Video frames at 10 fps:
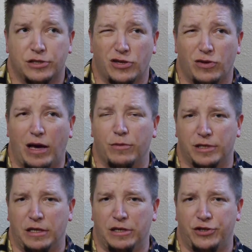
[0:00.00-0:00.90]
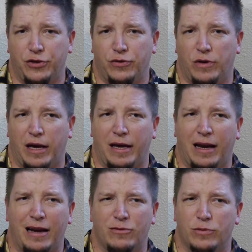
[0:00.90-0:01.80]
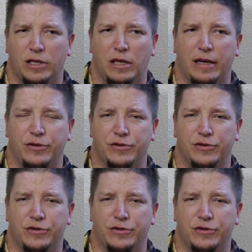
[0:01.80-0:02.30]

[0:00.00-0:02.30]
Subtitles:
So that was an issue, and I don't really like